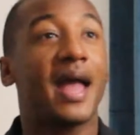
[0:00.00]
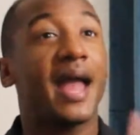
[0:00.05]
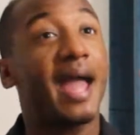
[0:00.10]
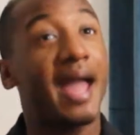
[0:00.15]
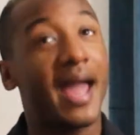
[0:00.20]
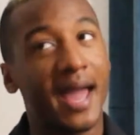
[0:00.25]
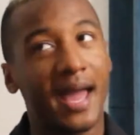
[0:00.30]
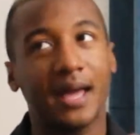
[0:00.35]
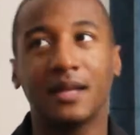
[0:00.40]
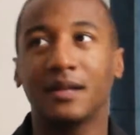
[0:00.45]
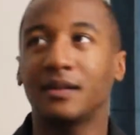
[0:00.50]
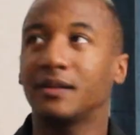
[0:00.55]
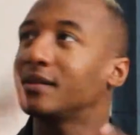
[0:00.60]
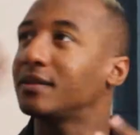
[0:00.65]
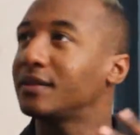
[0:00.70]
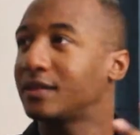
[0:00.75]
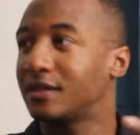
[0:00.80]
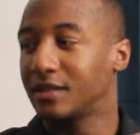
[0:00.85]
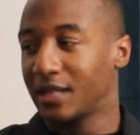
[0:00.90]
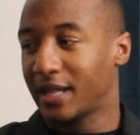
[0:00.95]

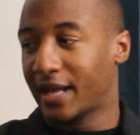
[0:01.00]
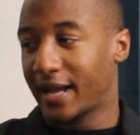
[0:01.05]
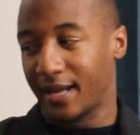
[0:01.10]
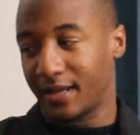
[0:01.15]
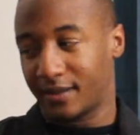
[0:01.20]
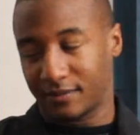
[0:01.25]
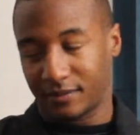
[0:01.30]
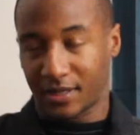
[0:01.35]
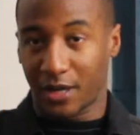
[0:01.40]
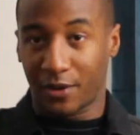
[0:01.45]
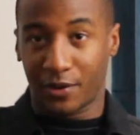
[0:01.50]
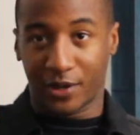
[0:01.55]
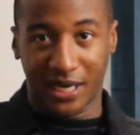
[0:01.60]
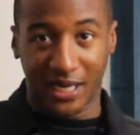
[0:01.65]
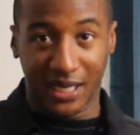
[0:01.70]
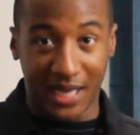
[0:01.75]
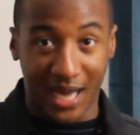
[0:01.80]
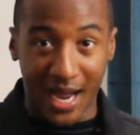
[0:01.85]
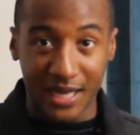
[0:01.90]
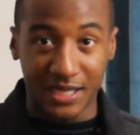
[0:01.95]
and like they were
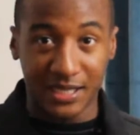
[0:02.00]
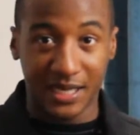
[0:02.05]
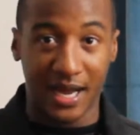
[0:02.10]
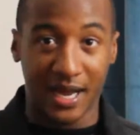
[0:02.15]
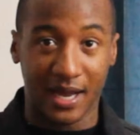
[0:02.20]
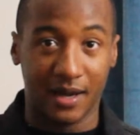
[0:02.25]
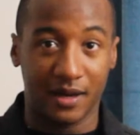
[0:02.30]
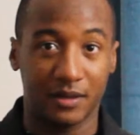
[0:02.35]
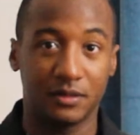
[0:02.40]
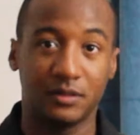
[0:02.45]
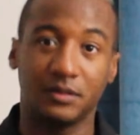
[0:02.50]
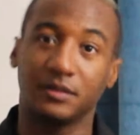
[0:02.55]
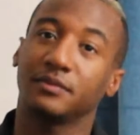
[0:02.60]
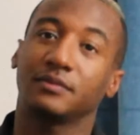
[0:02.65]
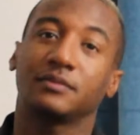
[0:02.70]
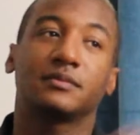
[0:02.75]
in lockdown,